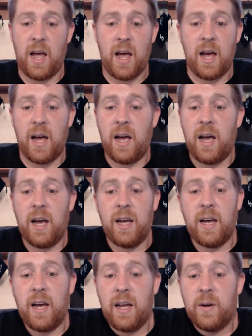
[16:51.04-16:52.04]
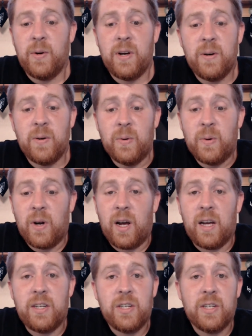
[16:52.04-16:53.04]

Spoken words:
I don't know. I